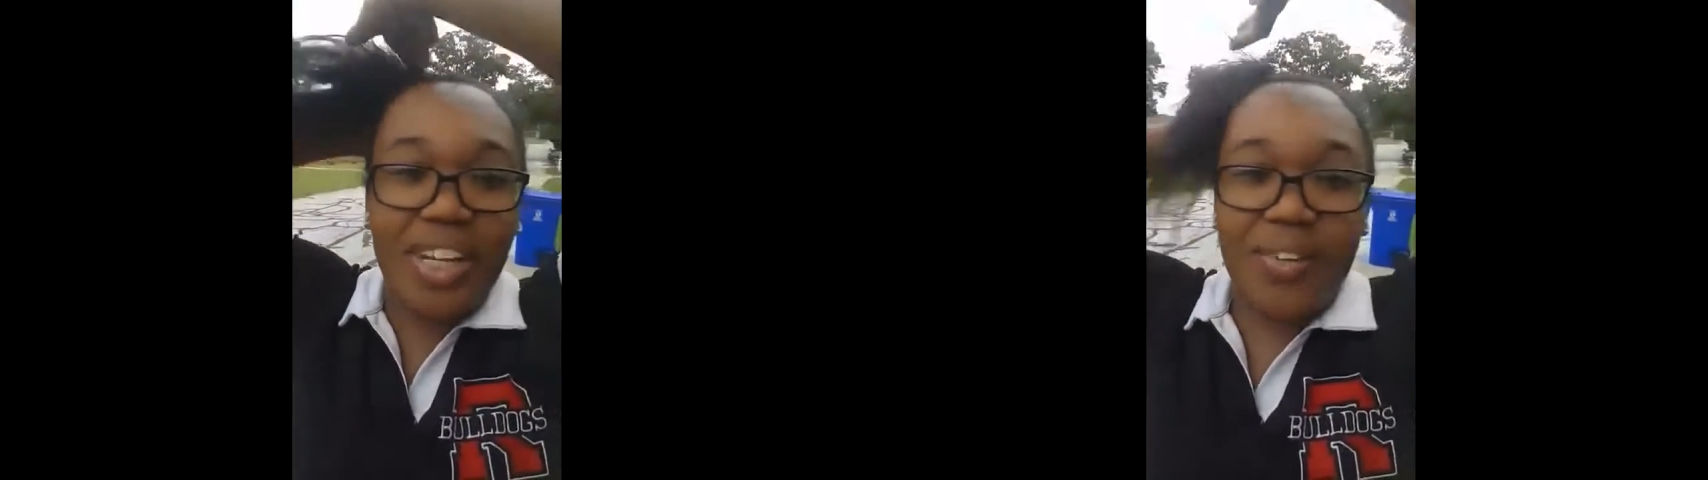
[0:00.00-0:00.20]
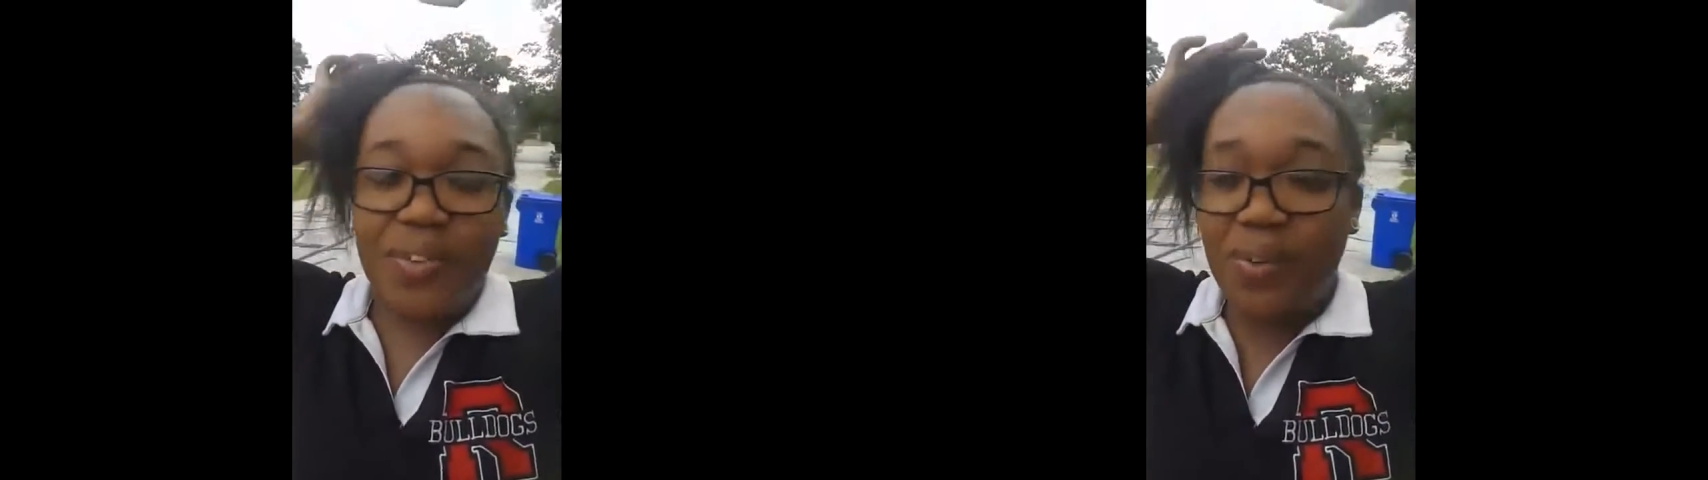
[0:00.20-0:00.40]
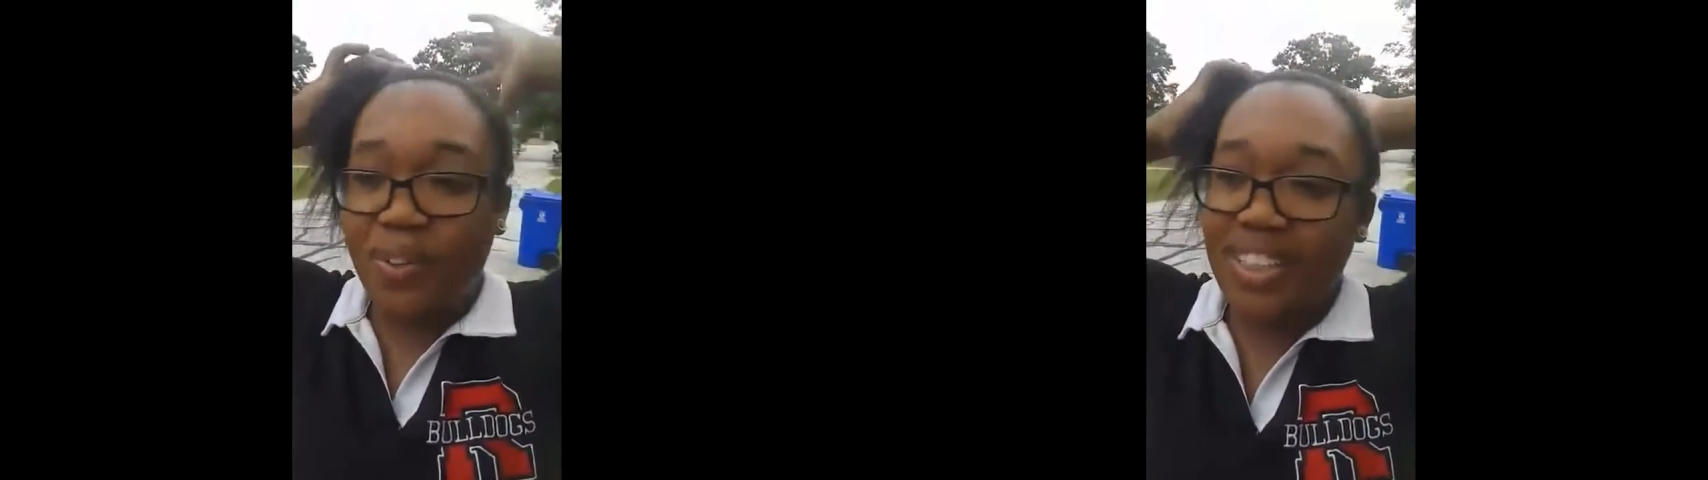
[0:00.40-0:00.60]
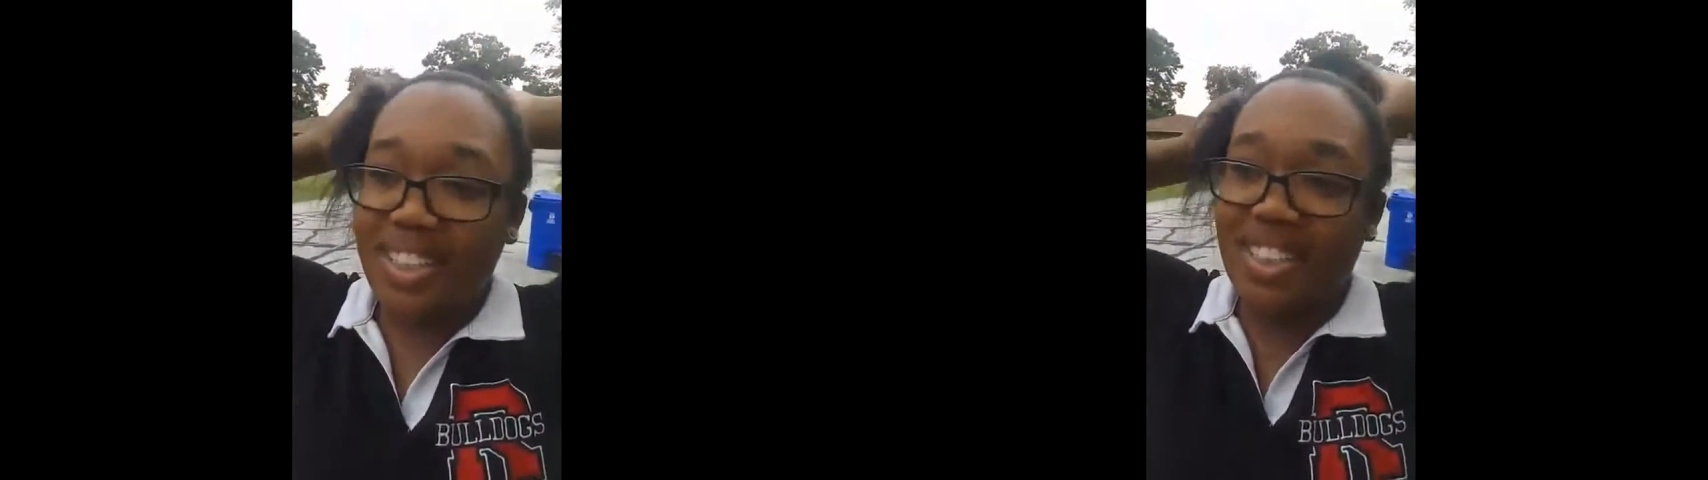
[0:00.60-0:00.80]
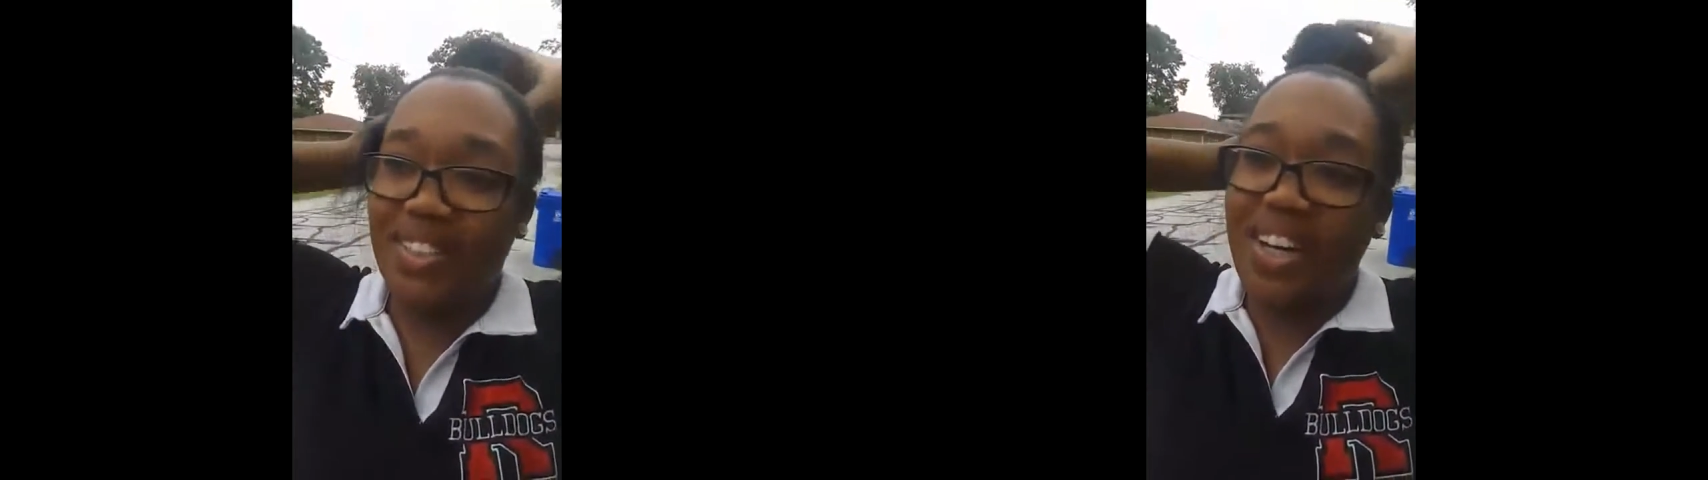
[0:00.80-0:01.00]
Like what
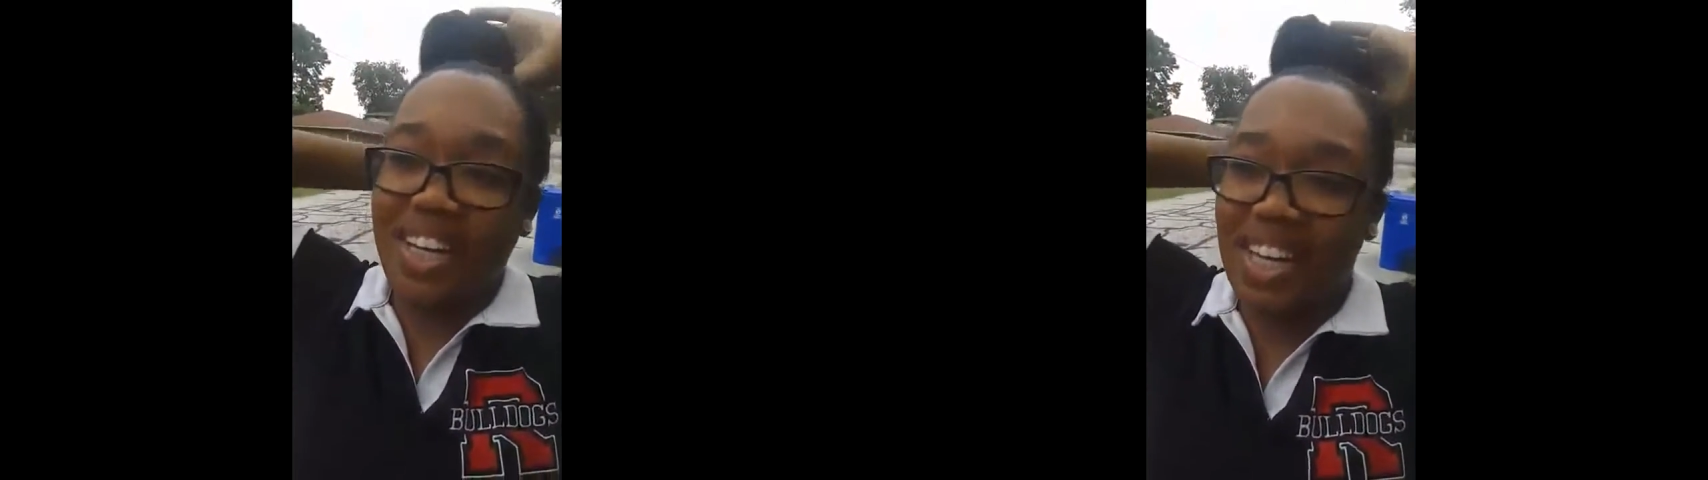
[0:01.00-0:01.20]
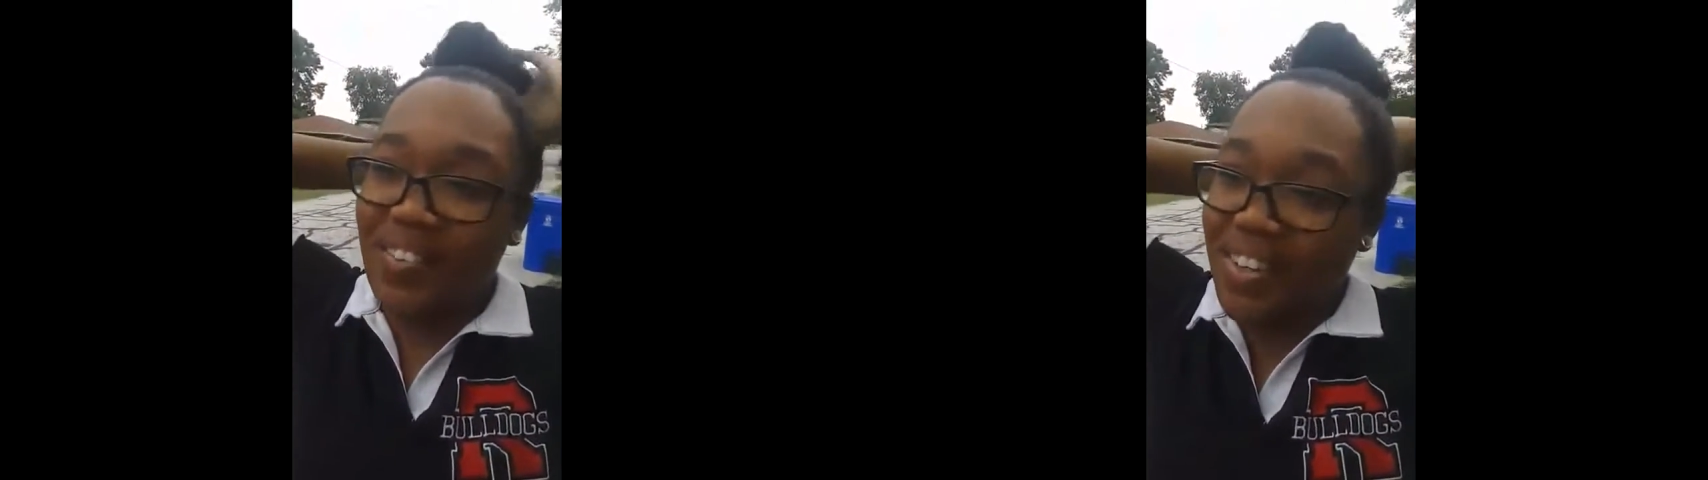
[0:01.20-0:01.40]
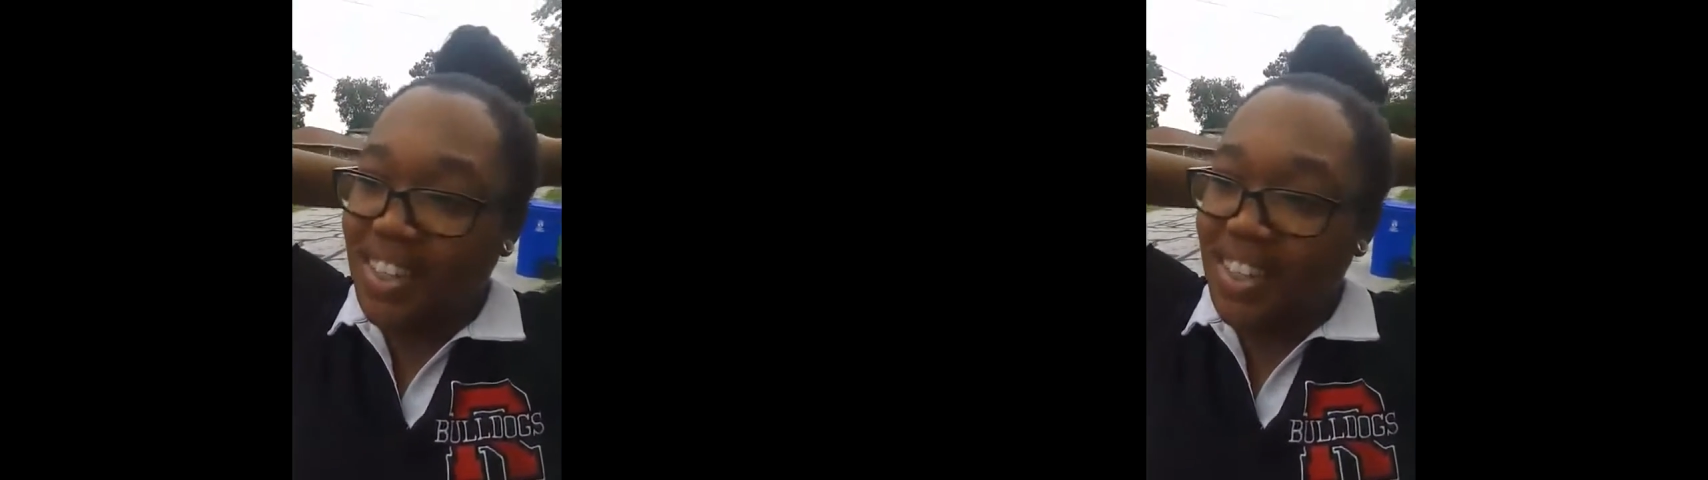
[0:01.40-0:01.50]
was it? So I can't